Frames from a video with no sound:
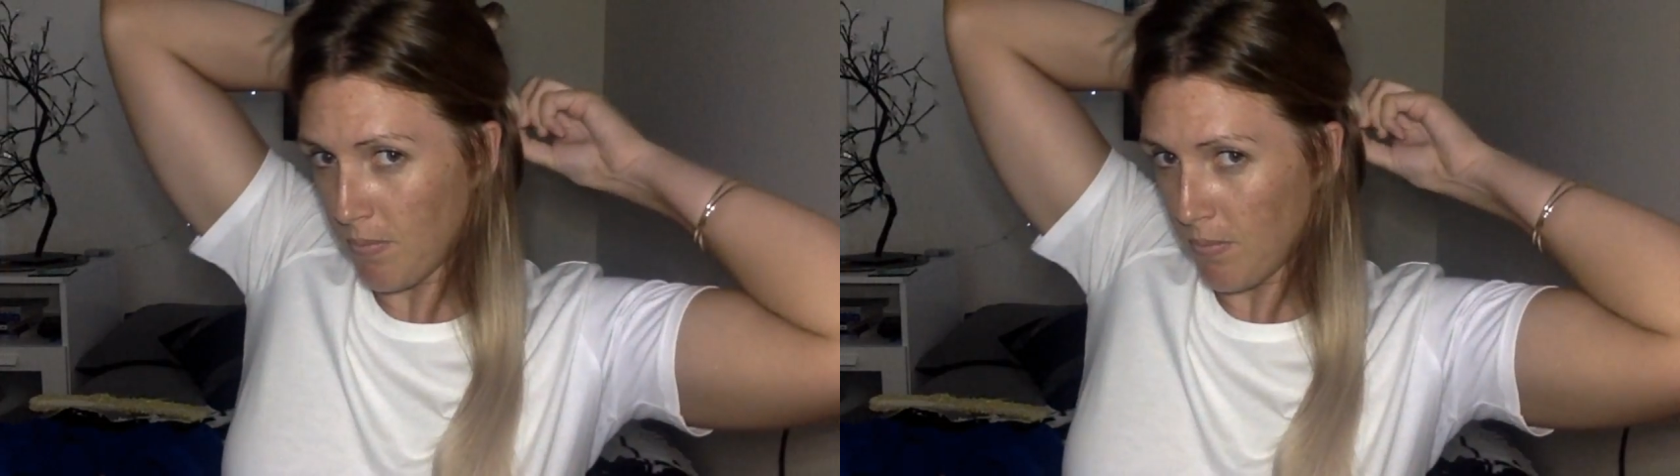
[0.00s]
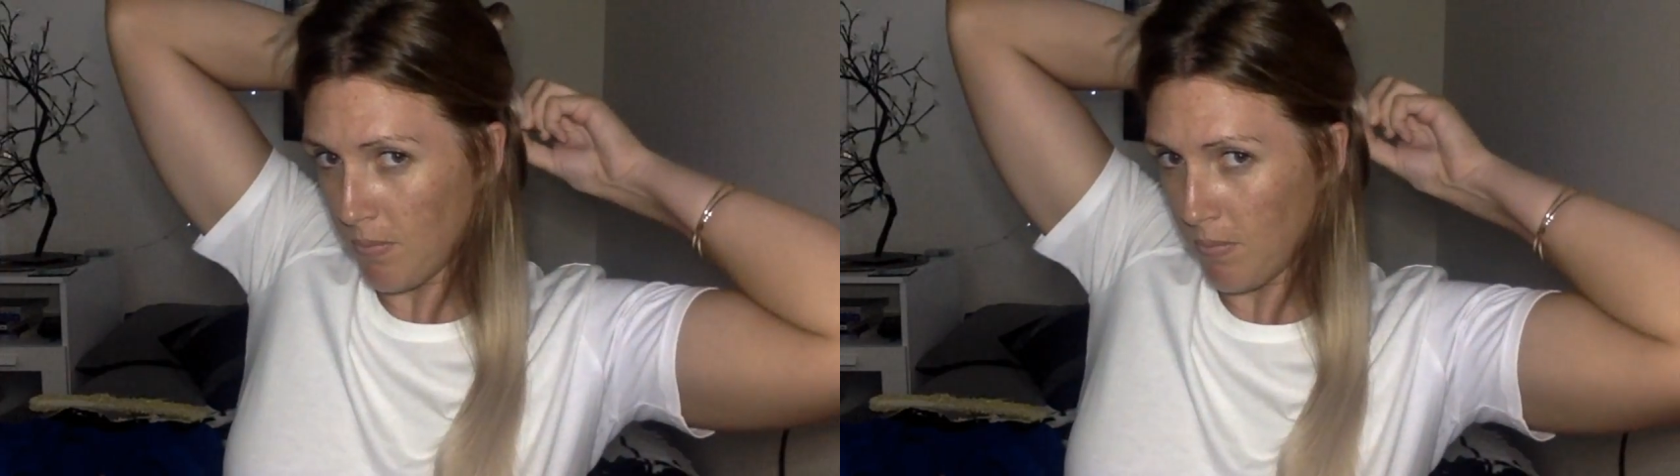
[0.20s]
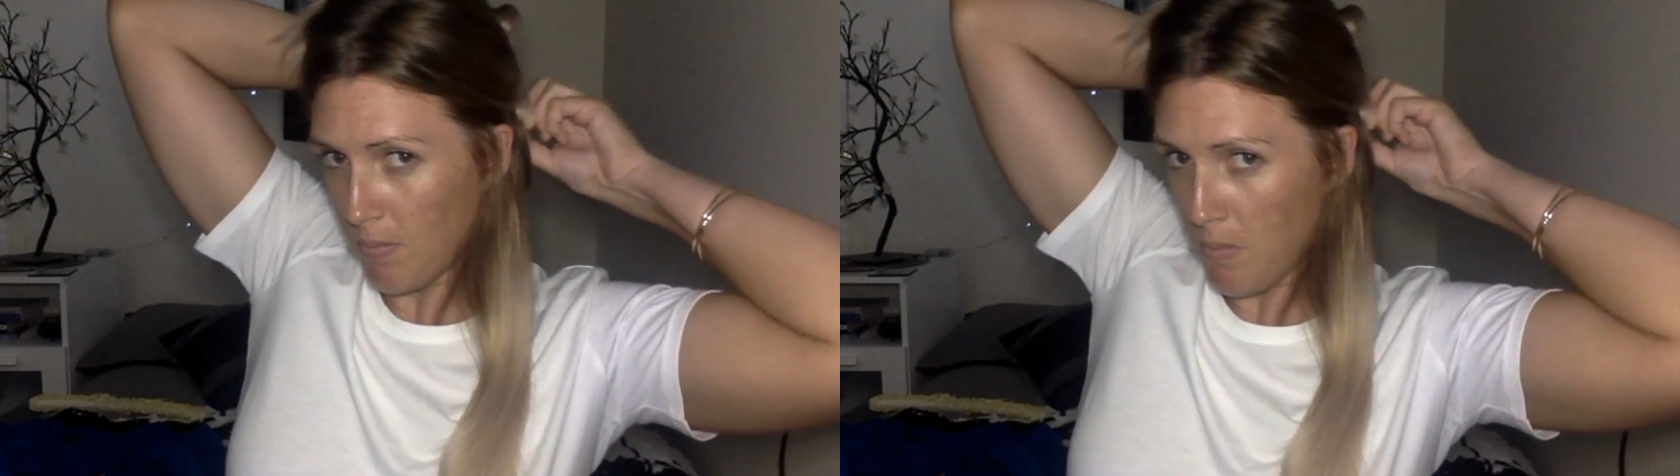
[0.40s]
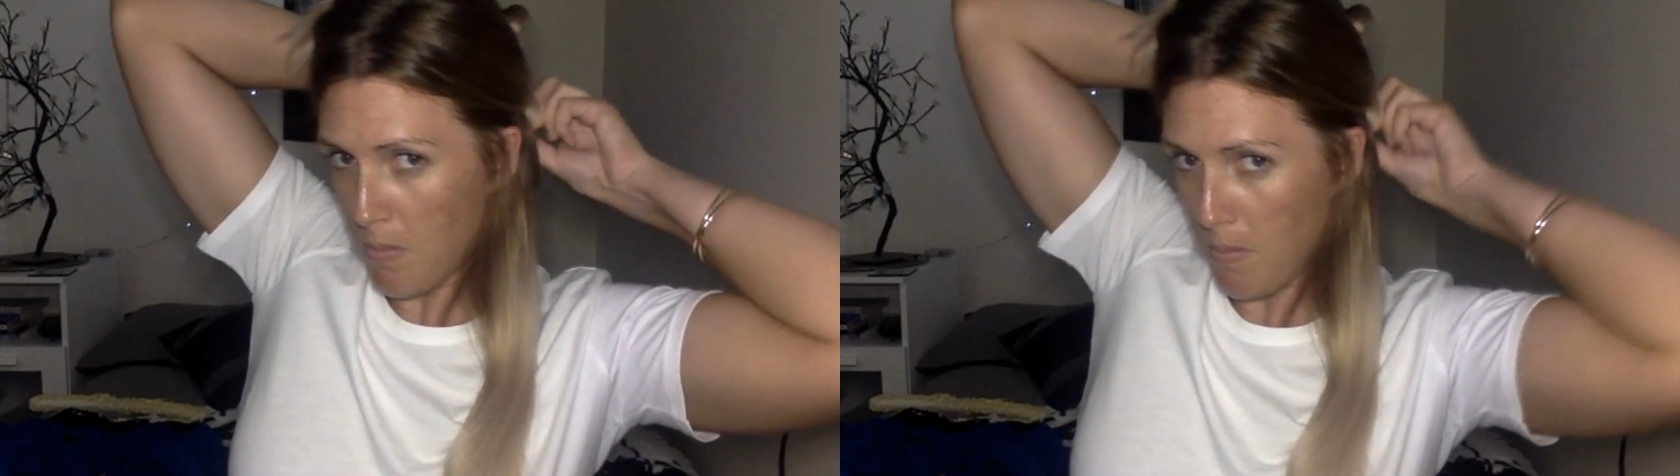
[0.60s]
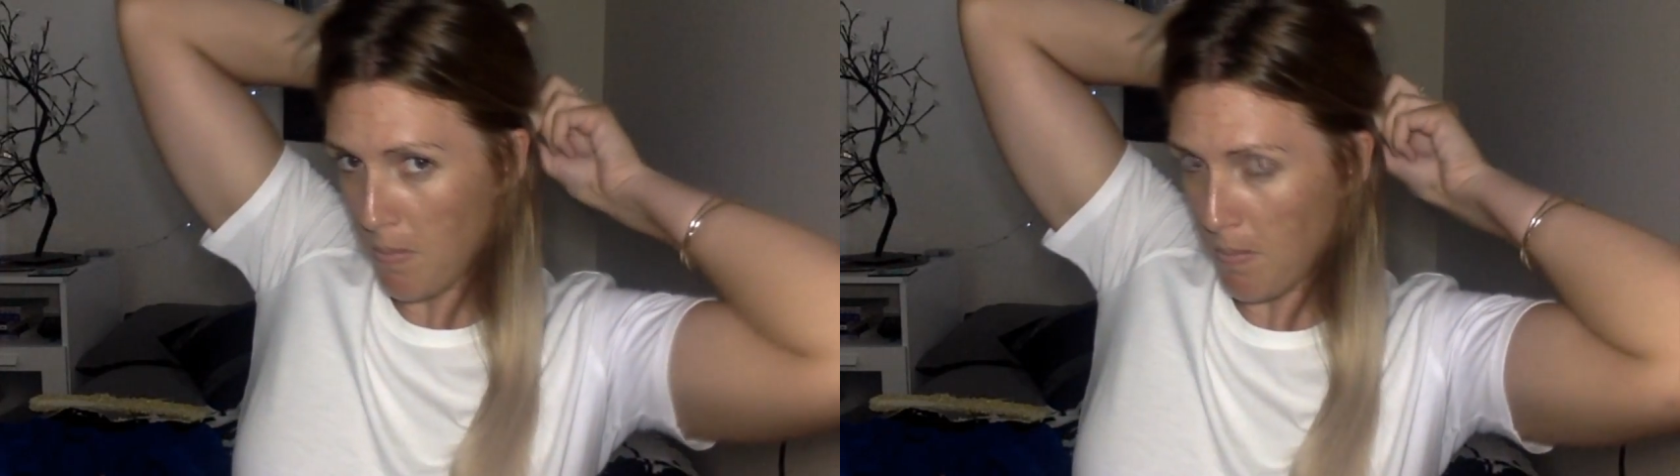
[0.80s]
and
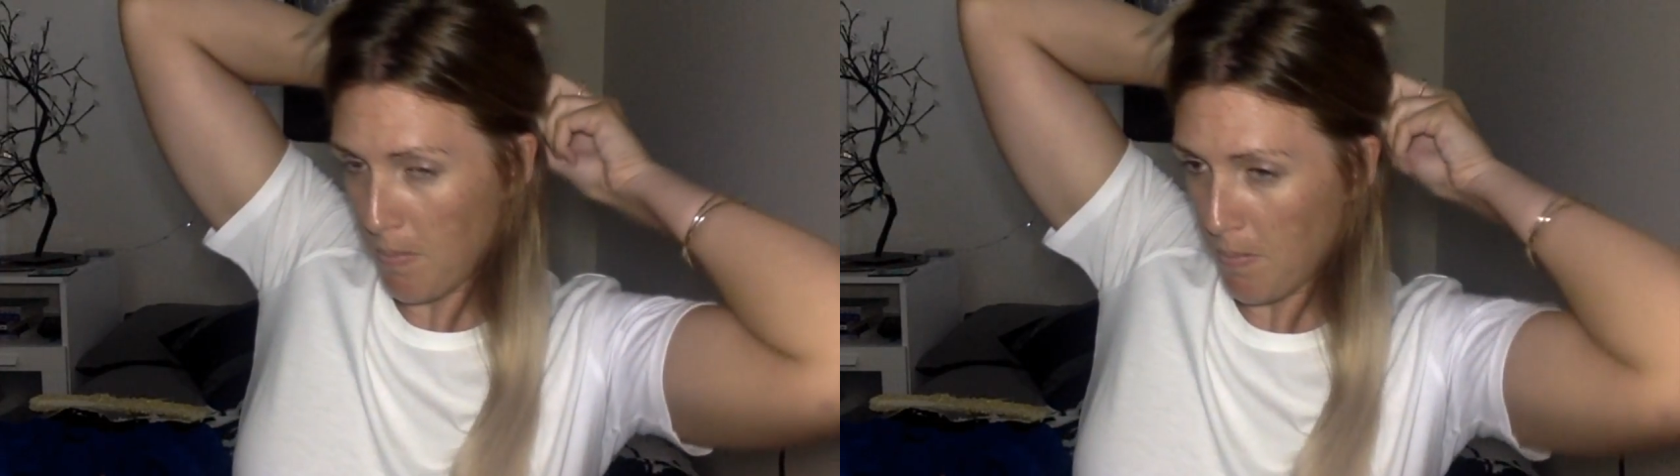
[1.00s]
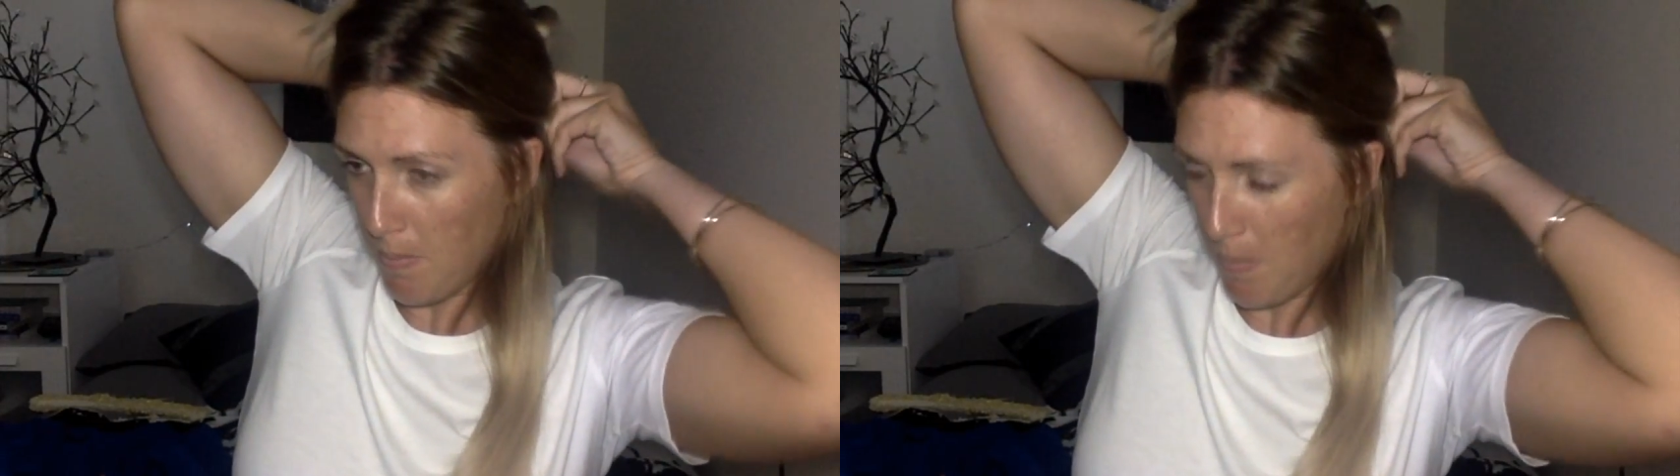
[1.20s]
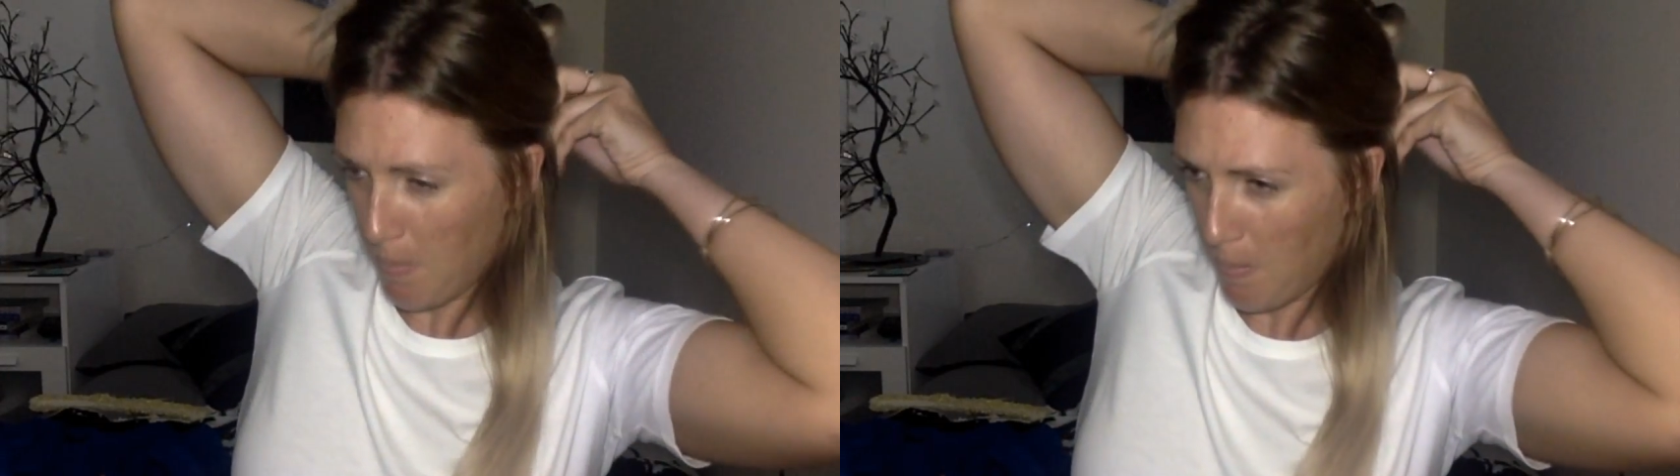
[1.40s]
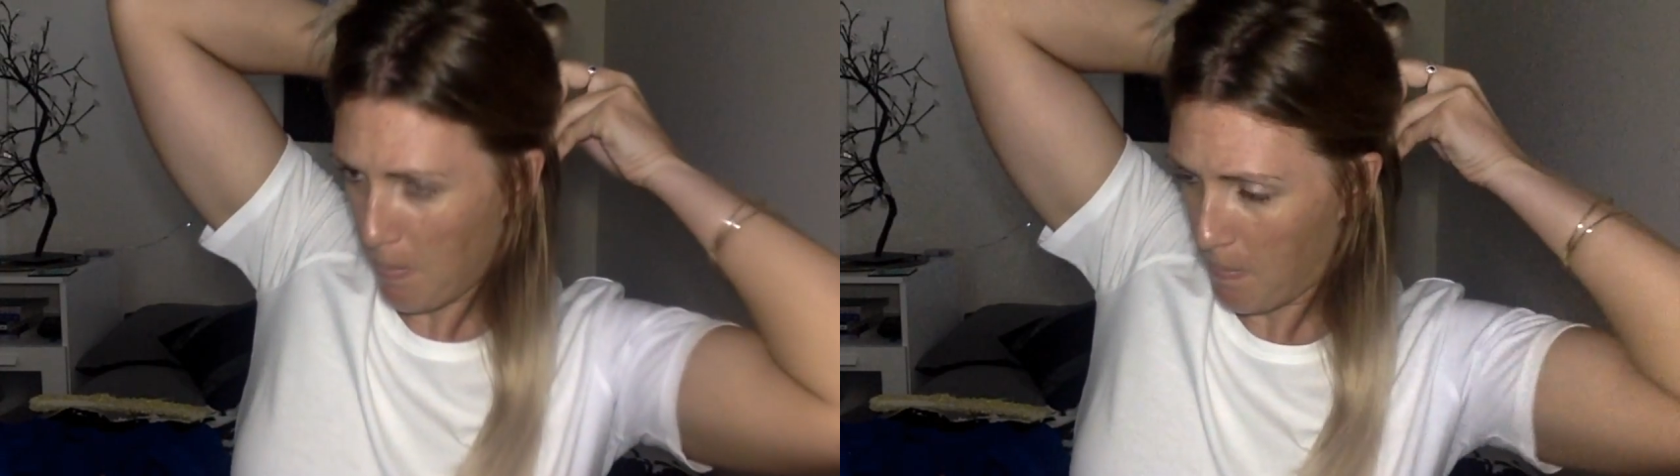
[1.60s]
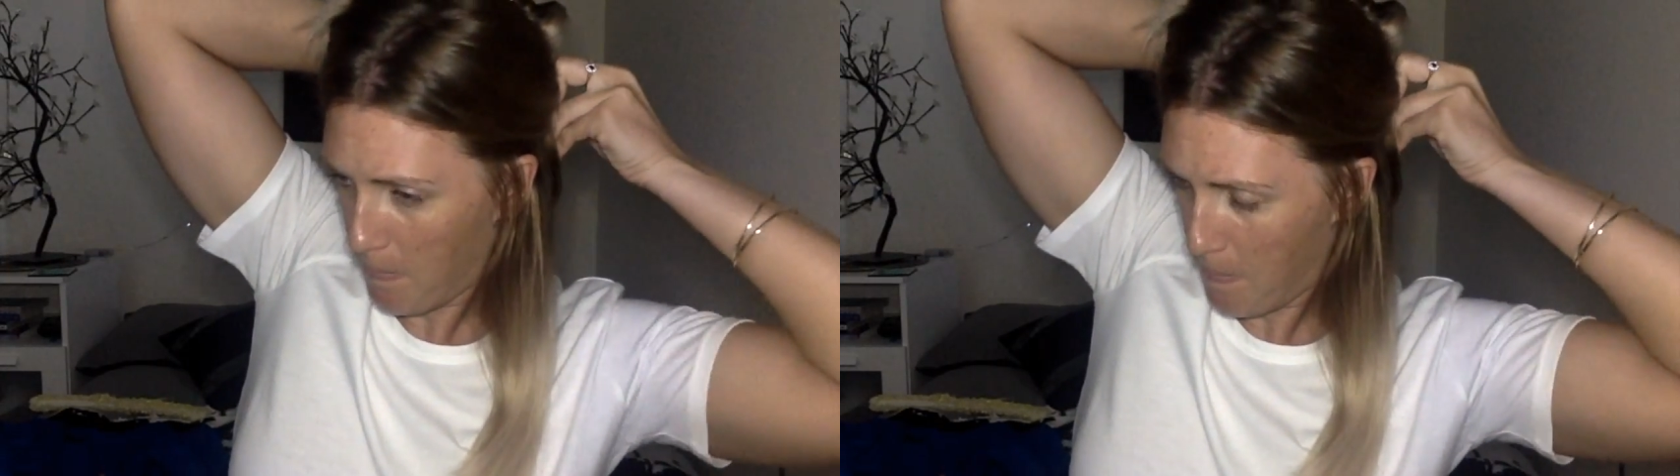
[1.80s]
I'm
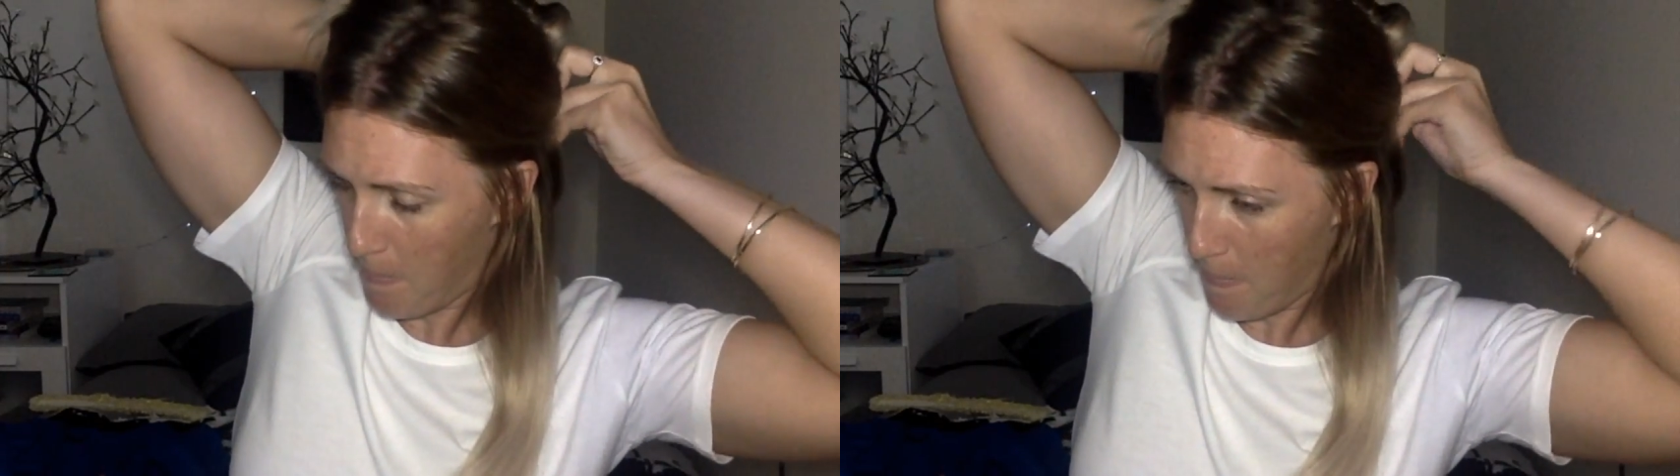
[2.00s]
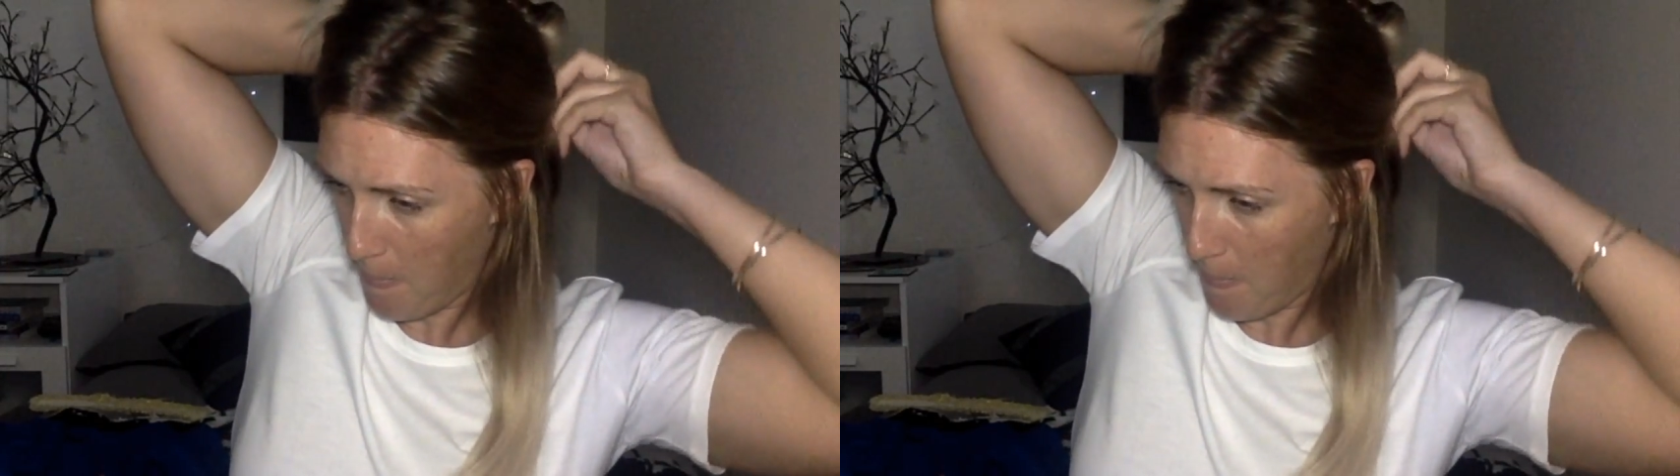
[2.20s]
pinning them